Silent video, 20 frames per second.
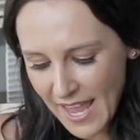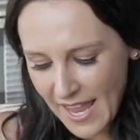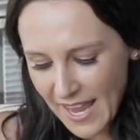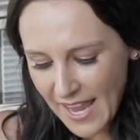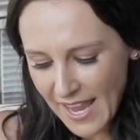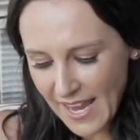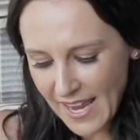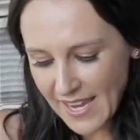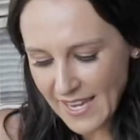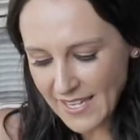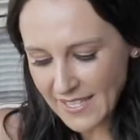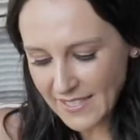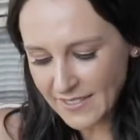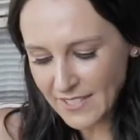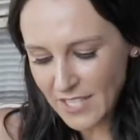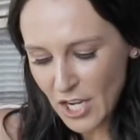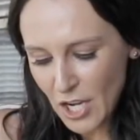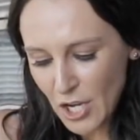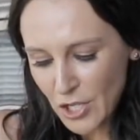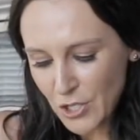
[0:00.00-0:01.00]
And
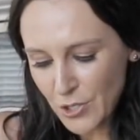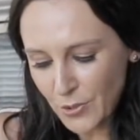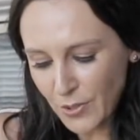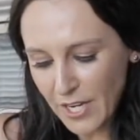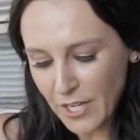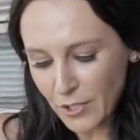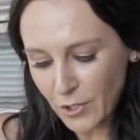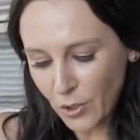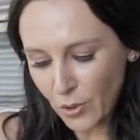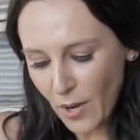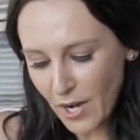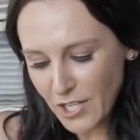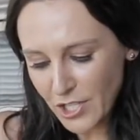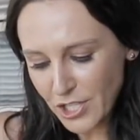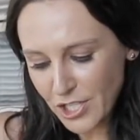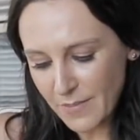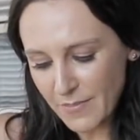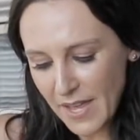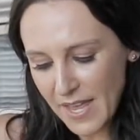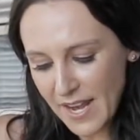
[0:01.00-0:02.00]
you can crush
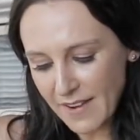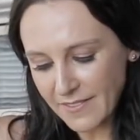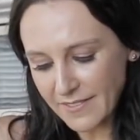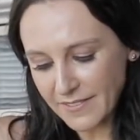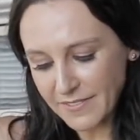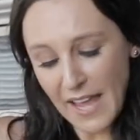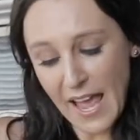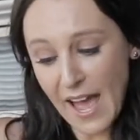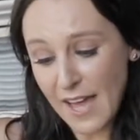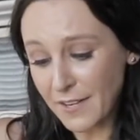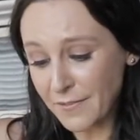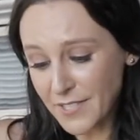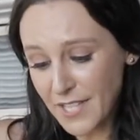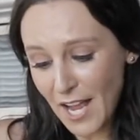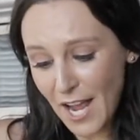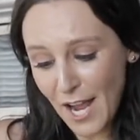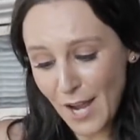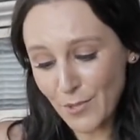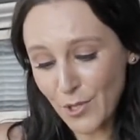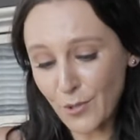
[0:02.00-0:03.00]
them ahead of
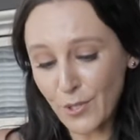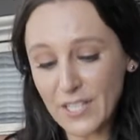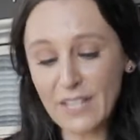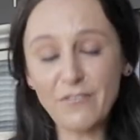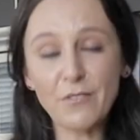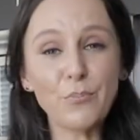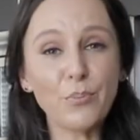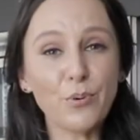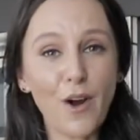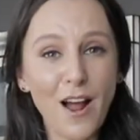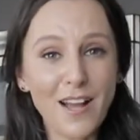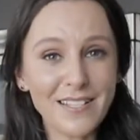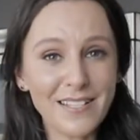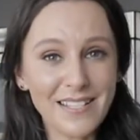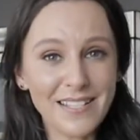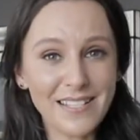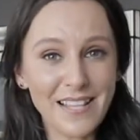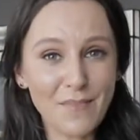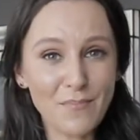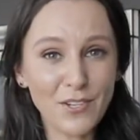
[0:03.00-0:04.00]
time. You can even process
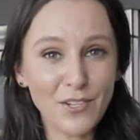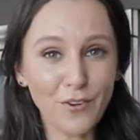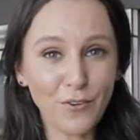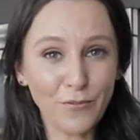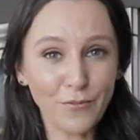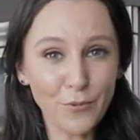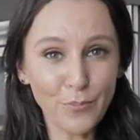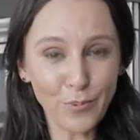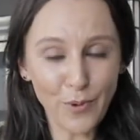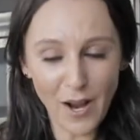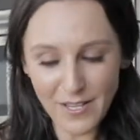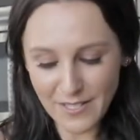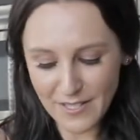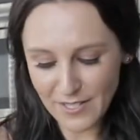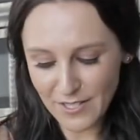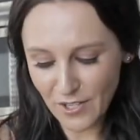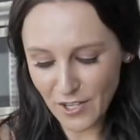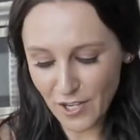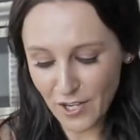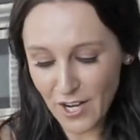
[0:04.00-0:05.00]
them in your food
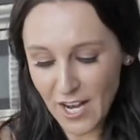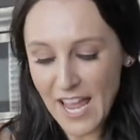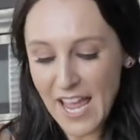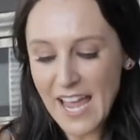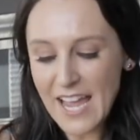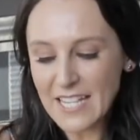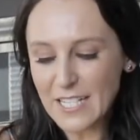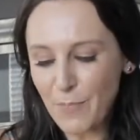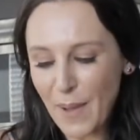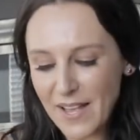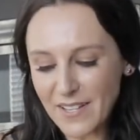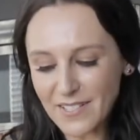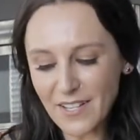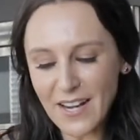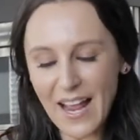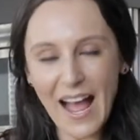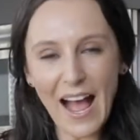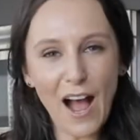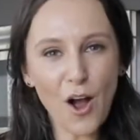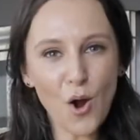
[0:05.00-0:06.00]
processor. Depends on
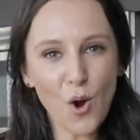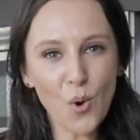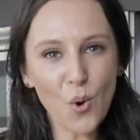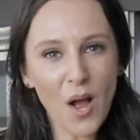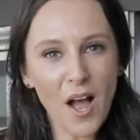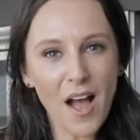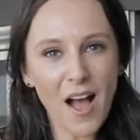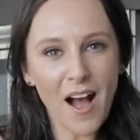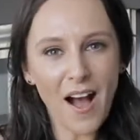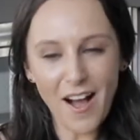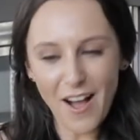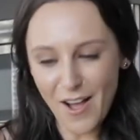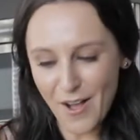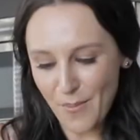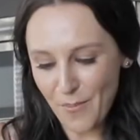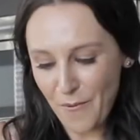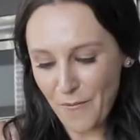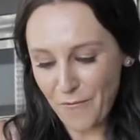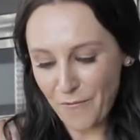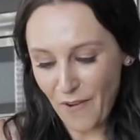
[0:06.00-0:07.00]
how
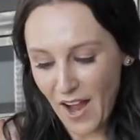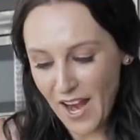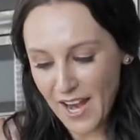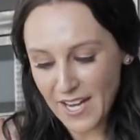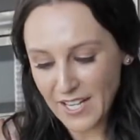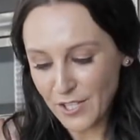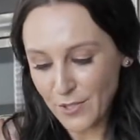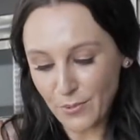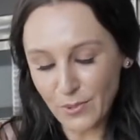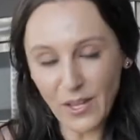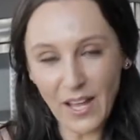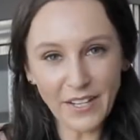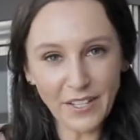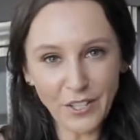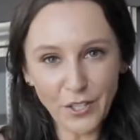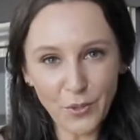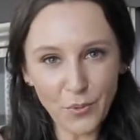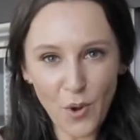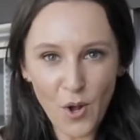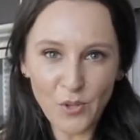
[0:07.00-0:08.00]
fine you like
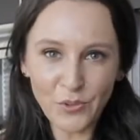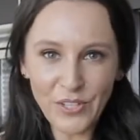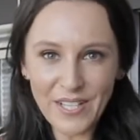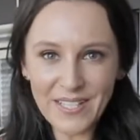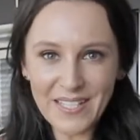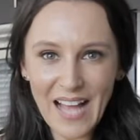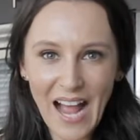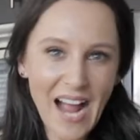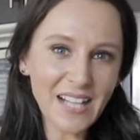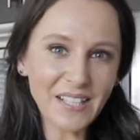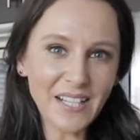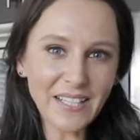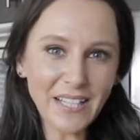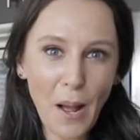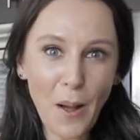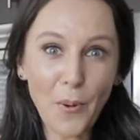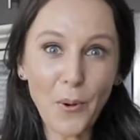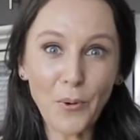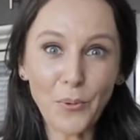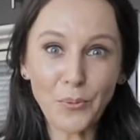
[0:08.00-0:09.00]
your walnuts. I like
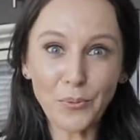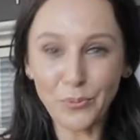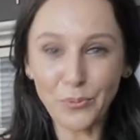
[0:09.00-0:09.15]
a